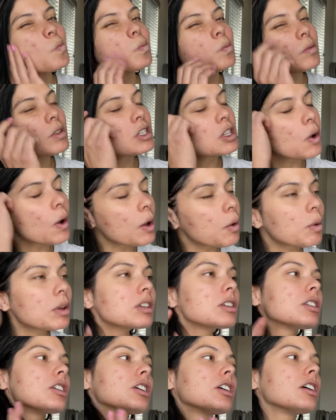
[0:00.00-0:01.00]
So I went
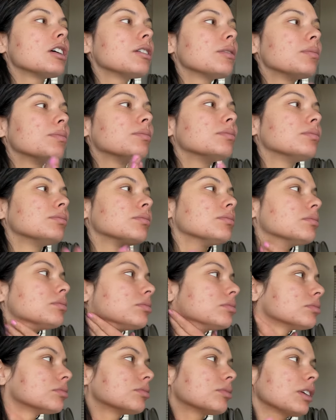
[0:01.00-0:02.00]
to the,
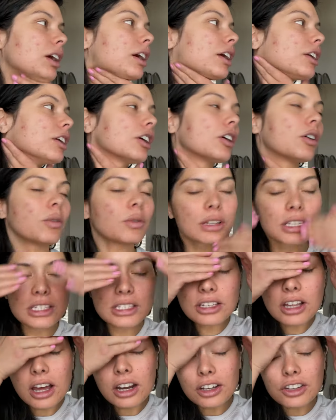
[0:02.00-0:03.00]
I don't know, it's
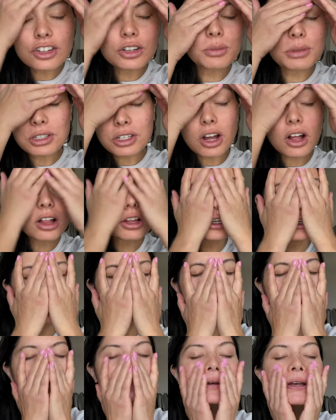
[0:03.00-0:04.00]
not a
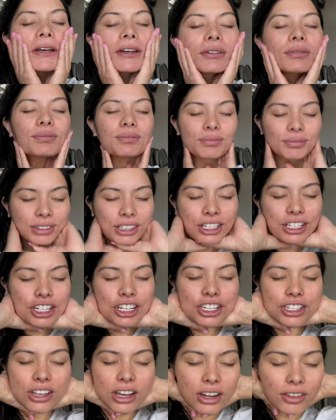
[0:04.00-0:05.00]
dermatologist, but, and
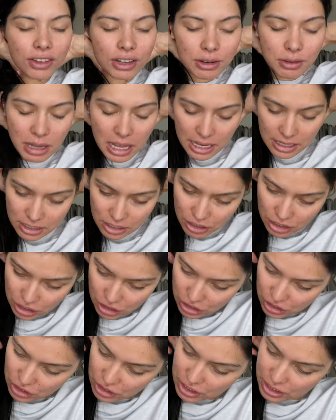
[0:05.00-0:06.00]
she's not even an
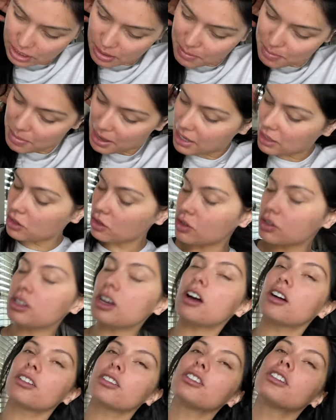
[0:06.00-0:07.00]
esthetician. She's a medical
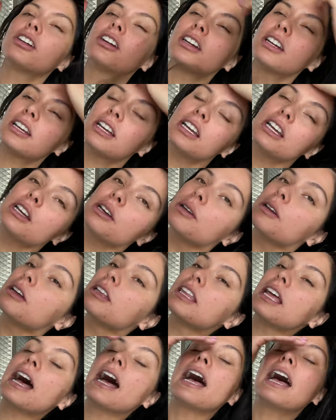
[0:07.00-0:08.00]
doctor
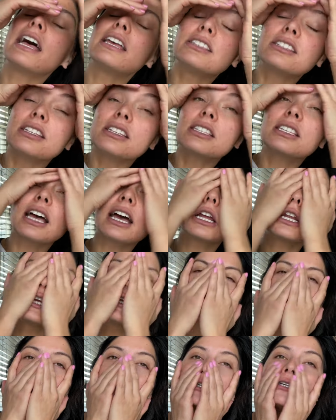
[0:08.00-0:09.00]
that has
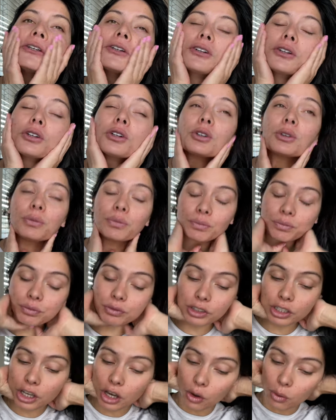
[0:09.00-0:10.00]
decided to
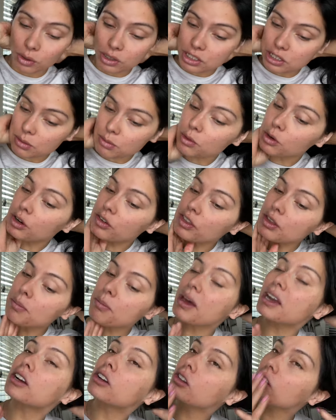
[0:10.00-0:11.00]
go into more of the
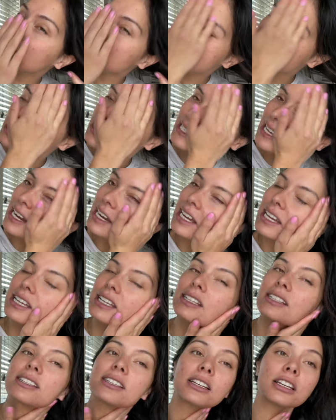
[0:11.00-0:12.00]
medical
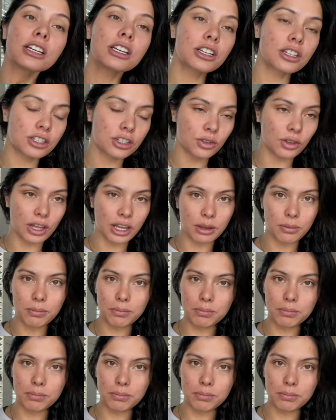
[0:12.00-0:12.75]
aesthetics. So like